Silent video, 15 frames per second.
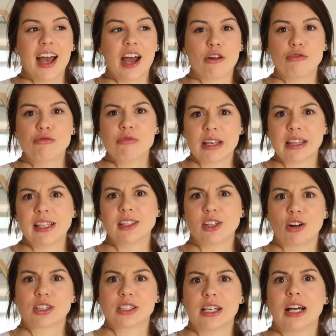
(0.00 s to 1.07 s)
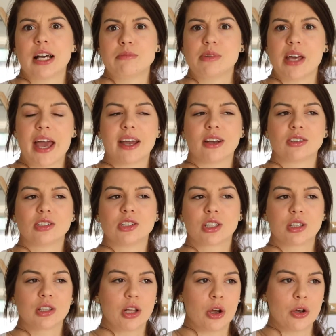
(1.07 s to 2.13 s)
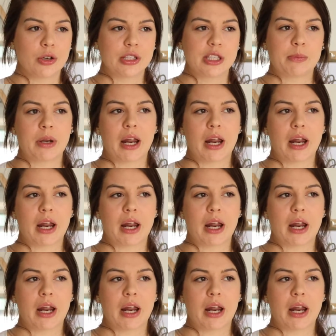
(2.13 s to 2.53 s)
really long time to hang on to clothes.